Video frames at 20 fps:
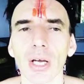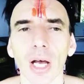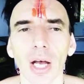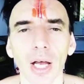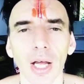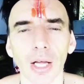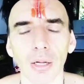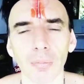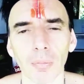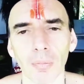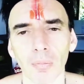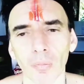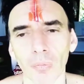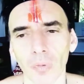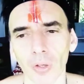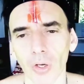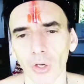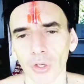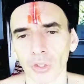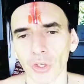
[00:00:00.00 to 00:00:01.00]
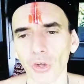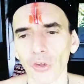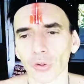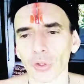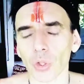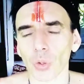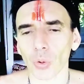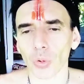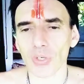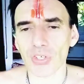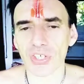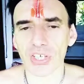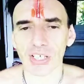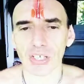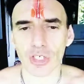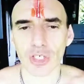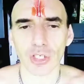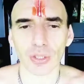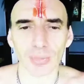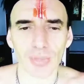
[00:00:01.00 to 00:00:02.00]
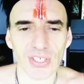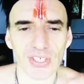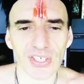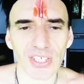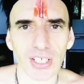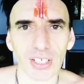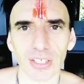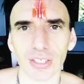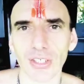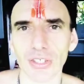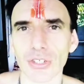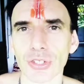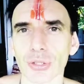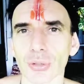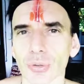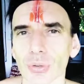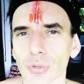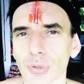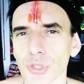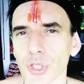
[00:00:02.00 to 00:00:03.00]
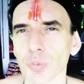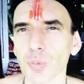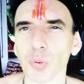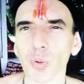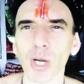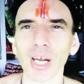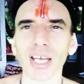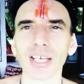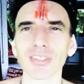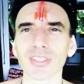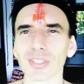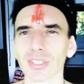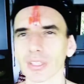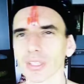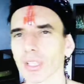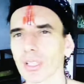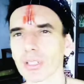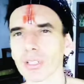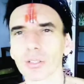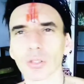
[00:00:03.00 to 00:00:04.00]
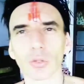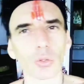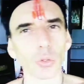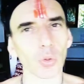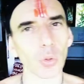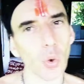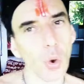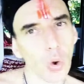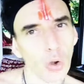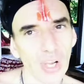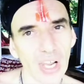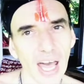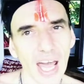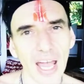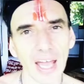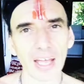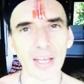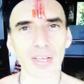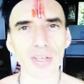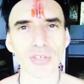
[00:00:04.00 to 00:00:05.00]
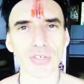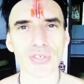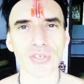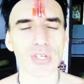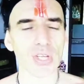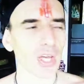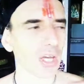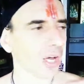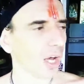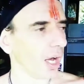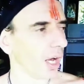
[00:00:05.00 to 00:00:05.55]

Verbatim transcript: Um, another core escalation mistake is to spread, you know, lies